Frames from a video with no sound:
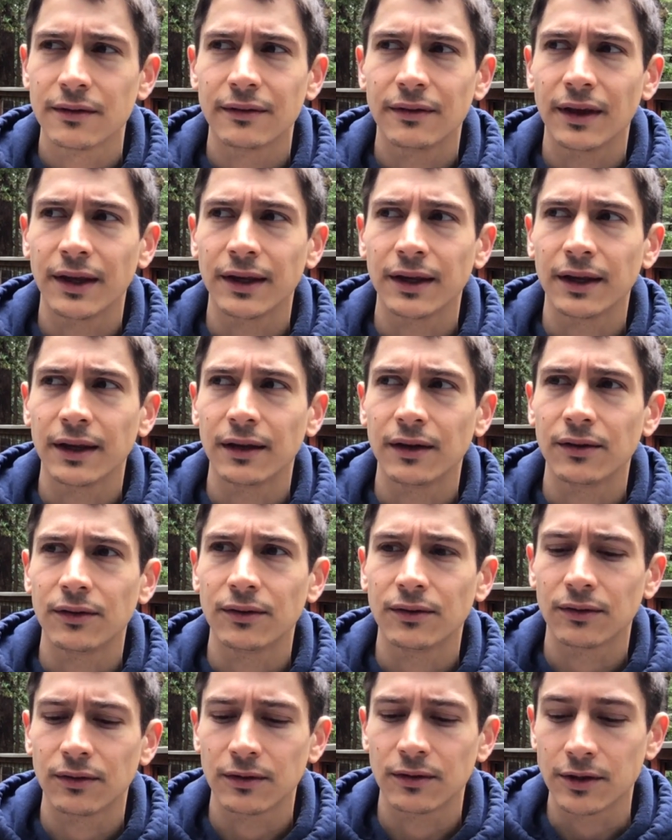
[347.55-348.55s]

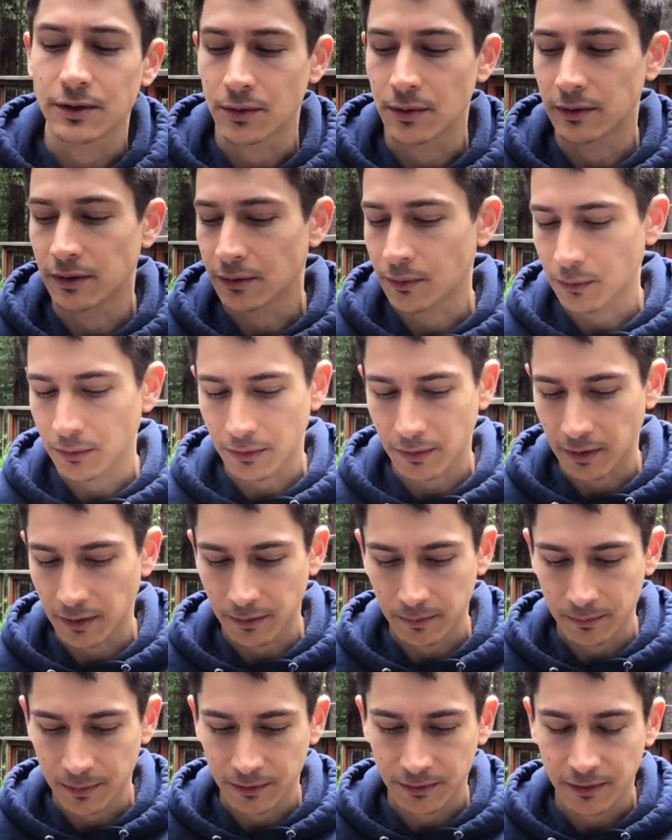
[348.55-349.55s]
And, another
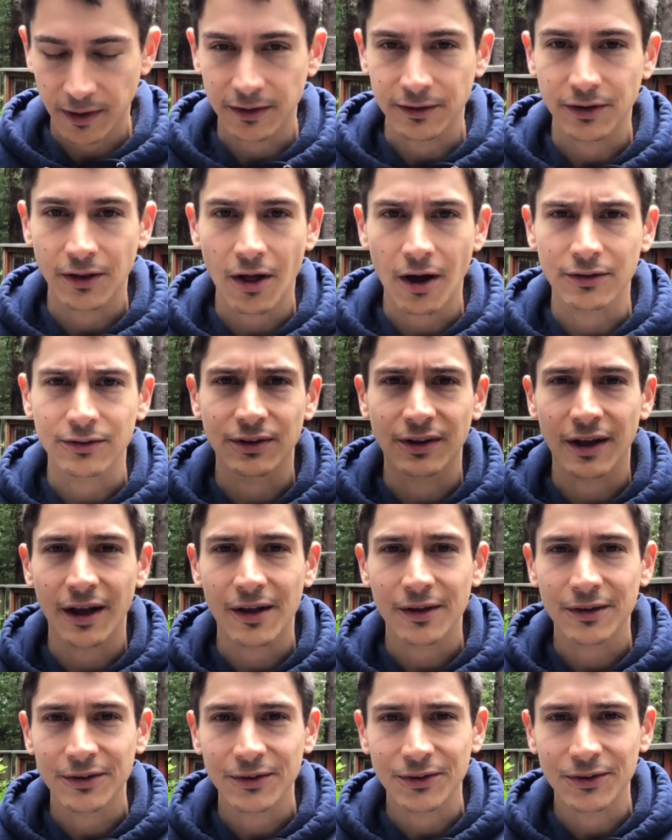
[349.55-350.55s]
thing besides clocks and
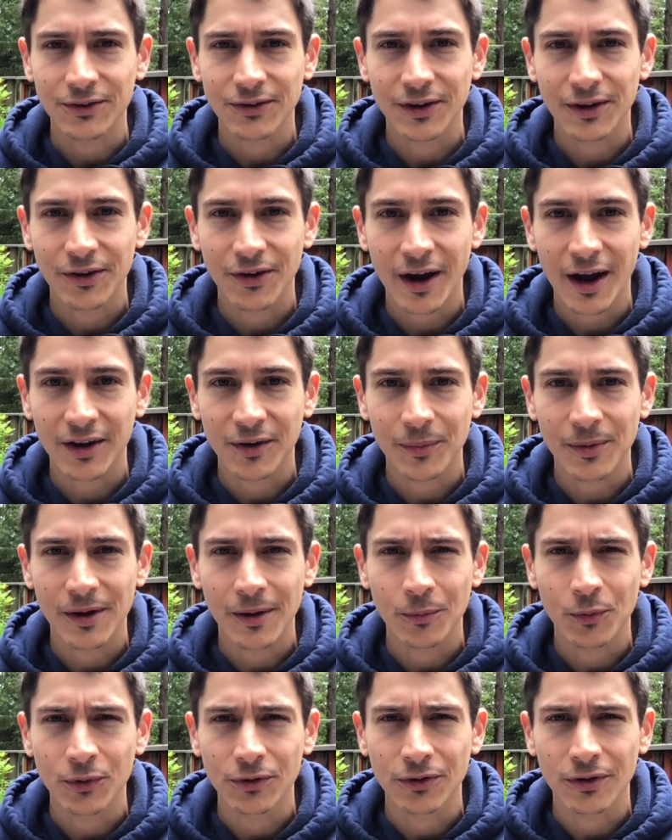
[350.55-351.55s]
calendars that cracked me
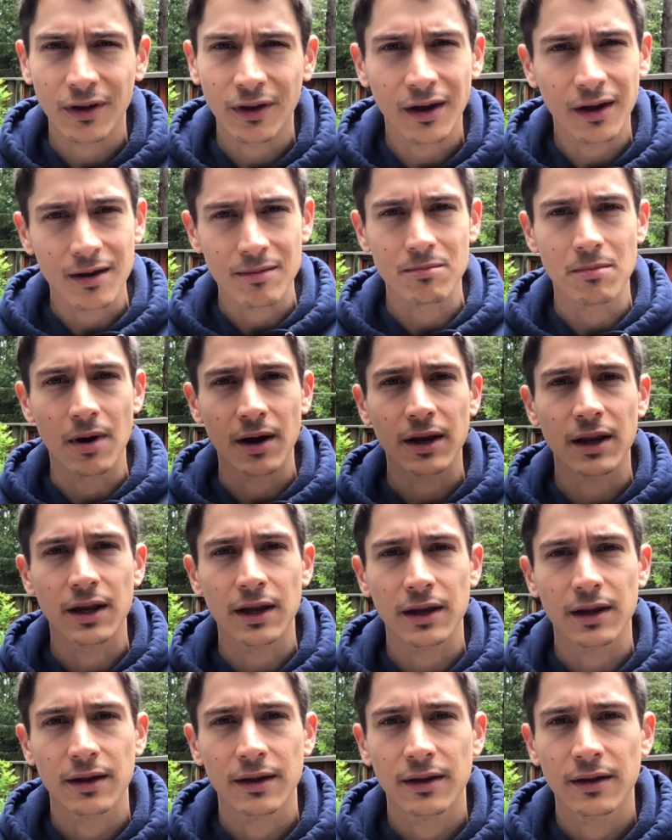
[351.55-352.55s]
up was looking at
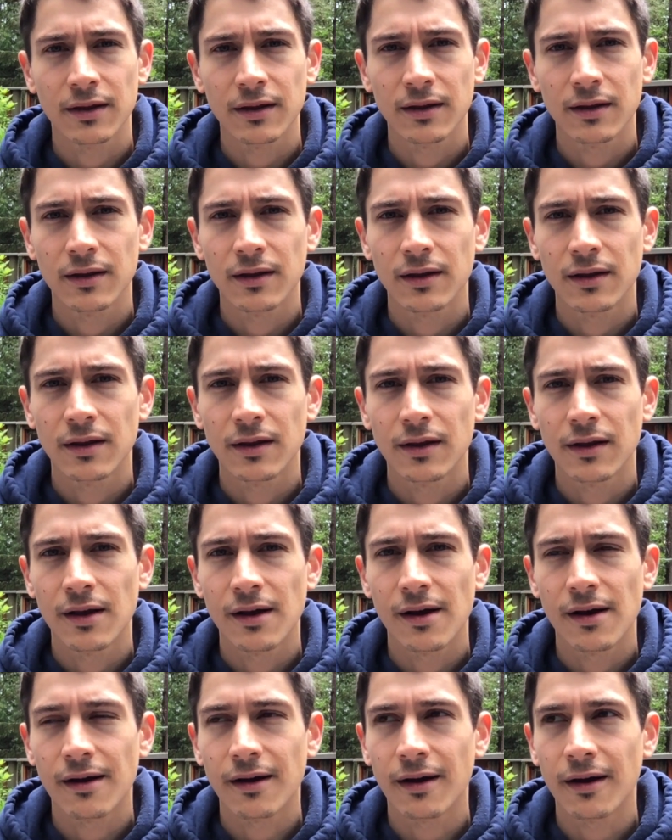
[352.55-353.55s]
money,
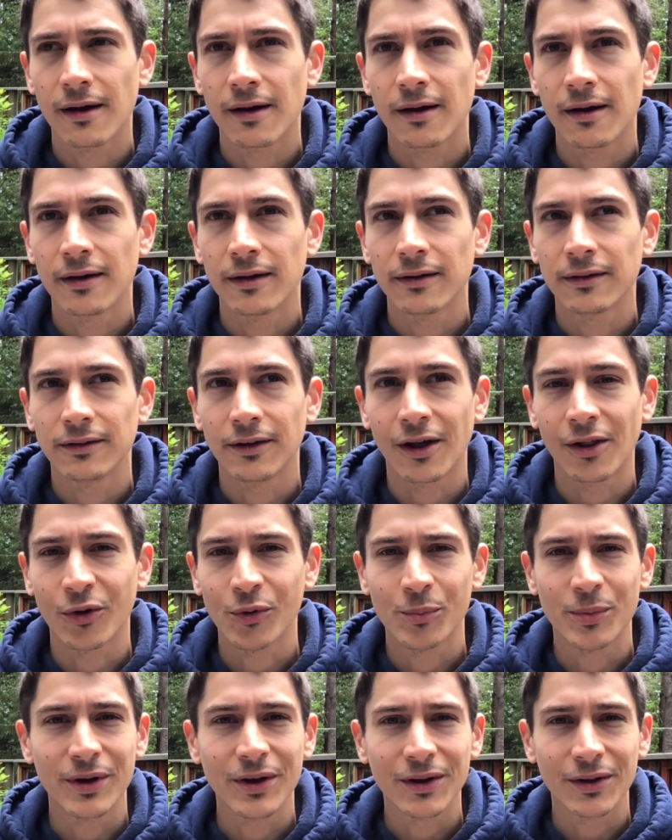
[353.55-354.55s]
a dollar
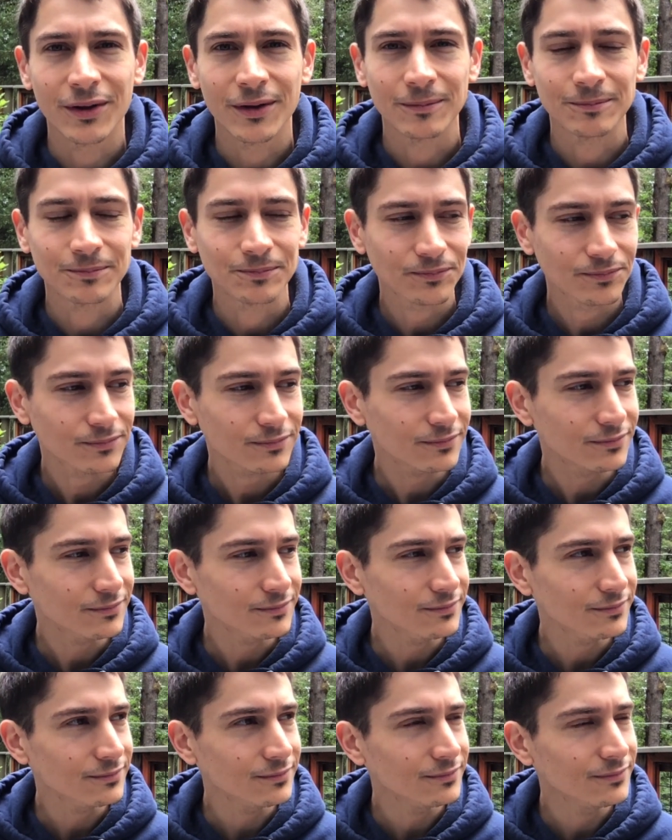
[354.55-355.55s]
bill,
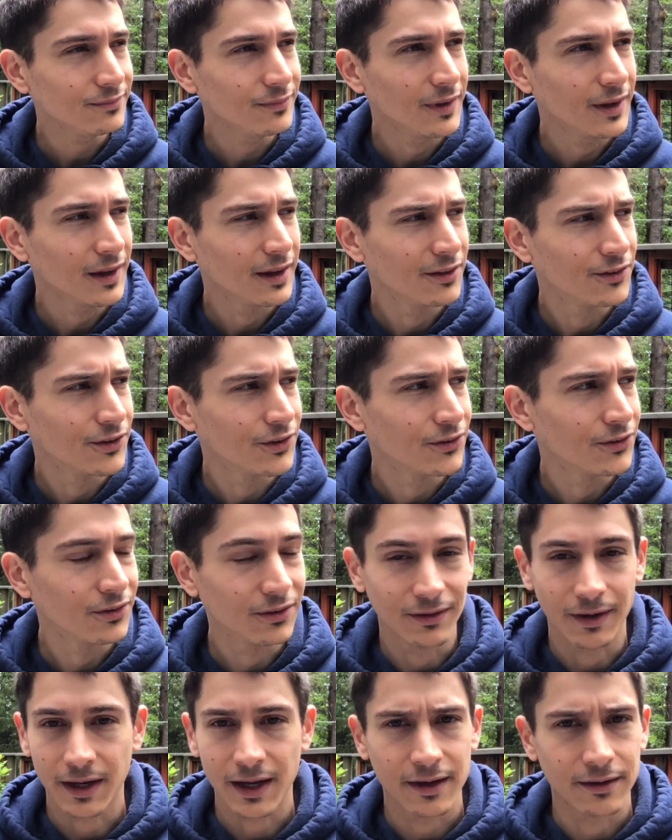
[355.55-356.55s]
and
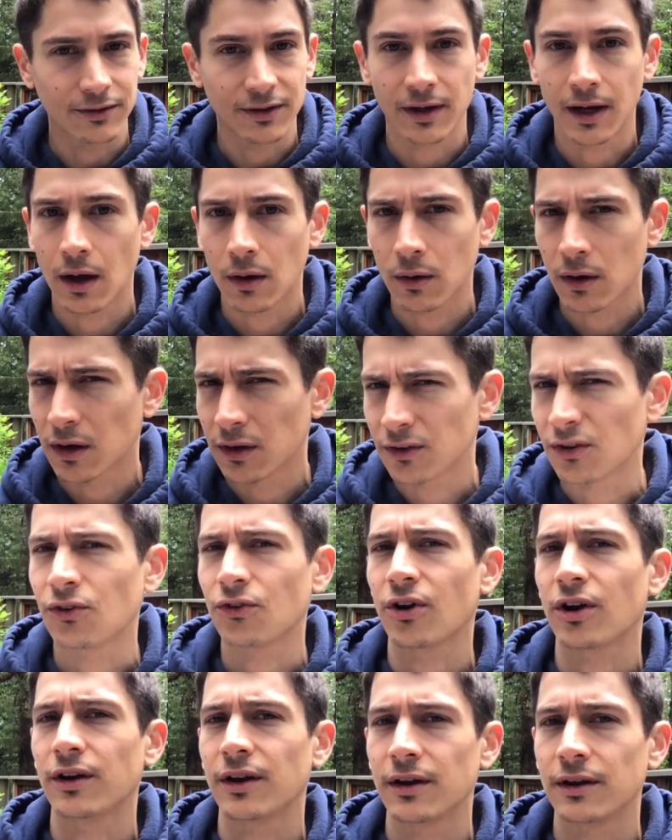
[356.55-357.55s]
just, again, seeing how
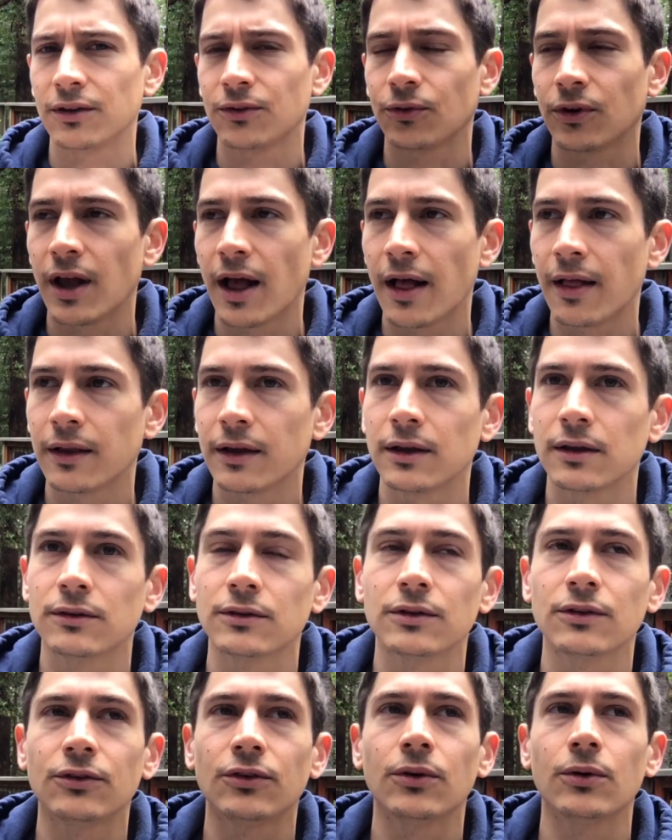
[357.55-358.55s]
constructed its reality is.
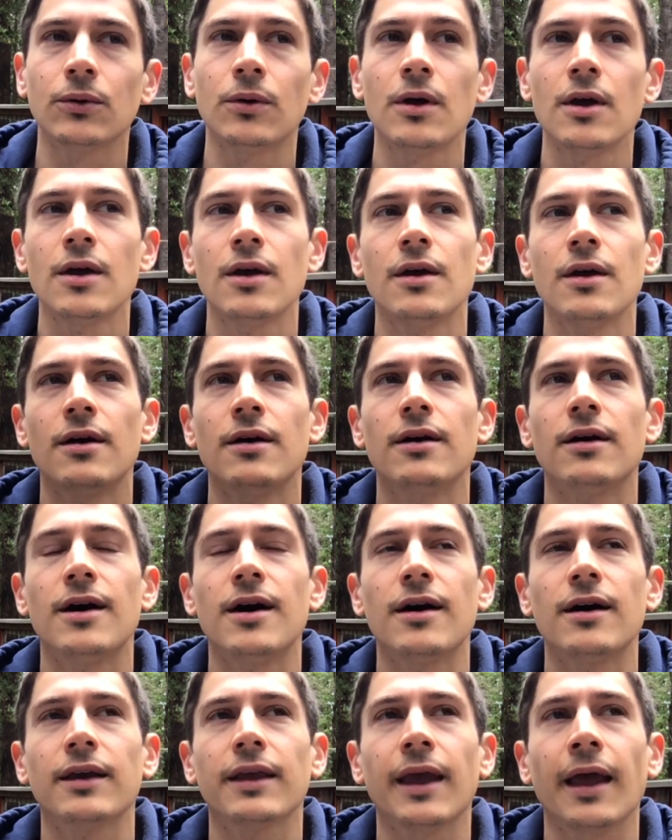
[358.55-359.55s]
And so
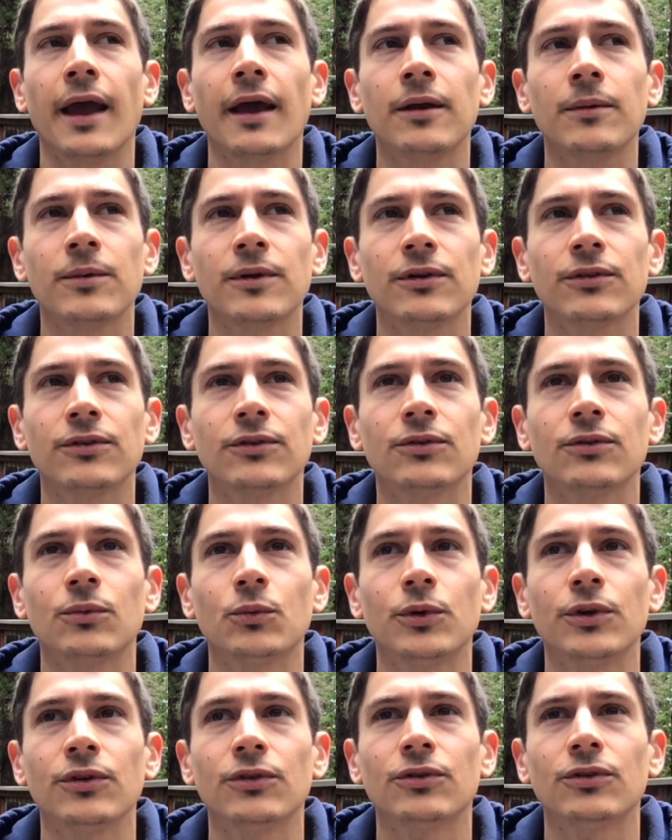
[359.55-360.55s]
cannabis
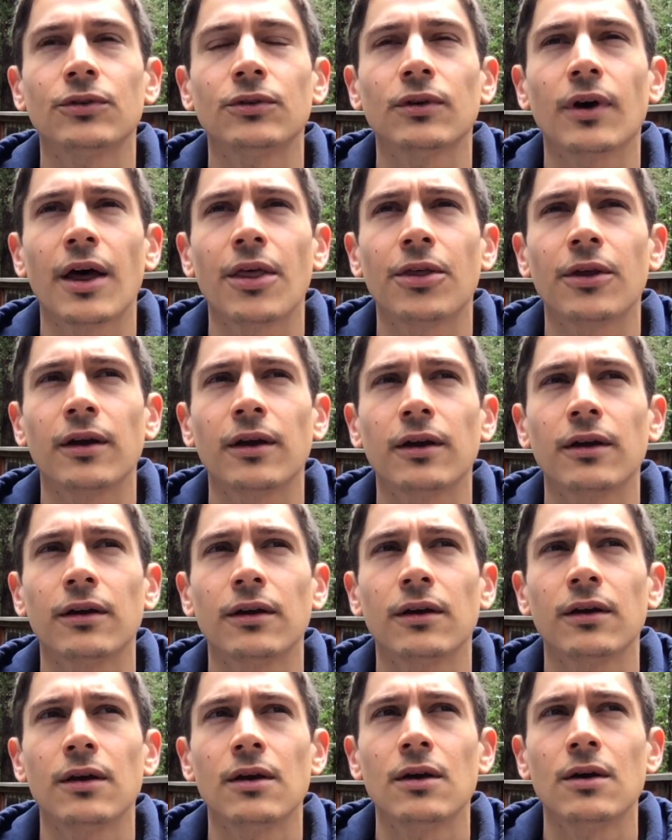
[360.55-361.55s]
was, I think,
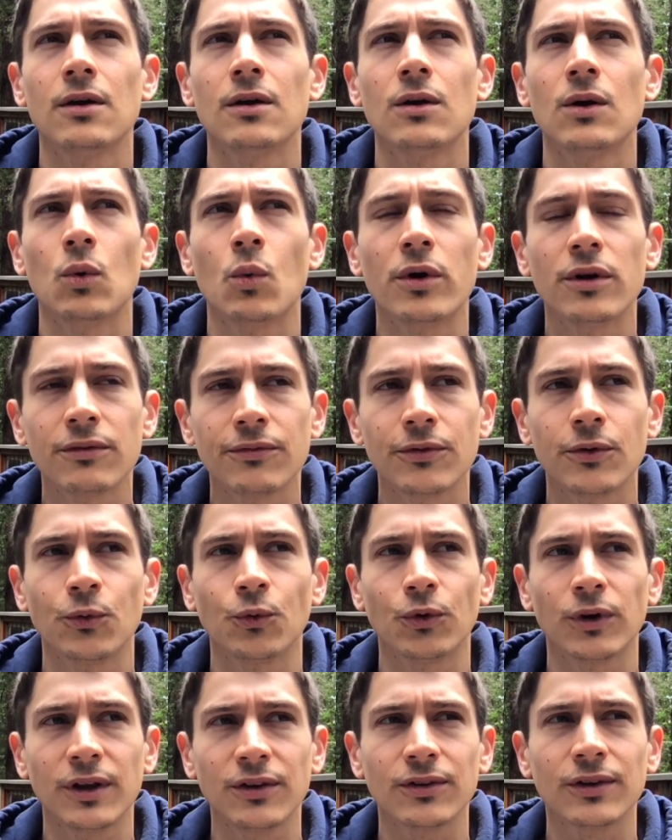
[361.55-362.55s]
one of the
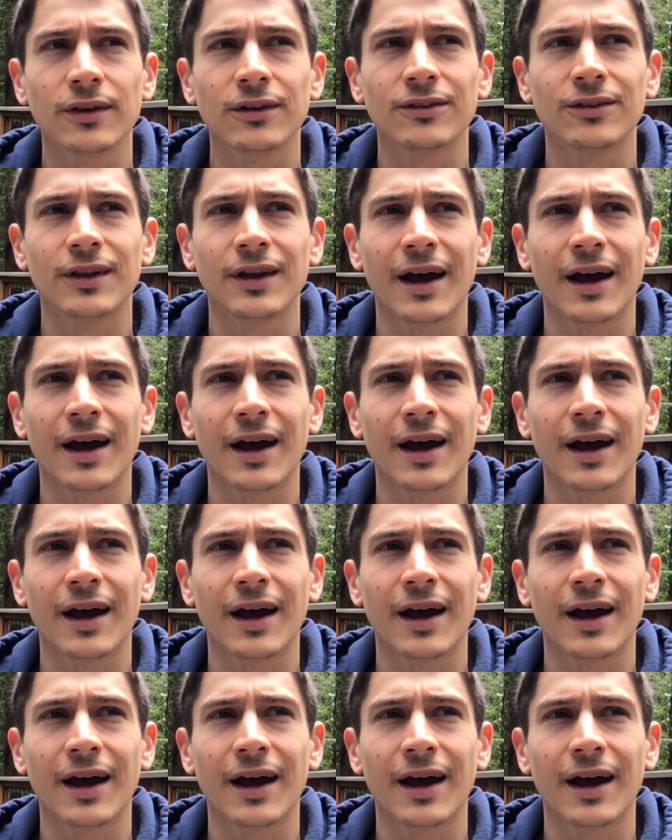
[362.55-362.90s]
reasons that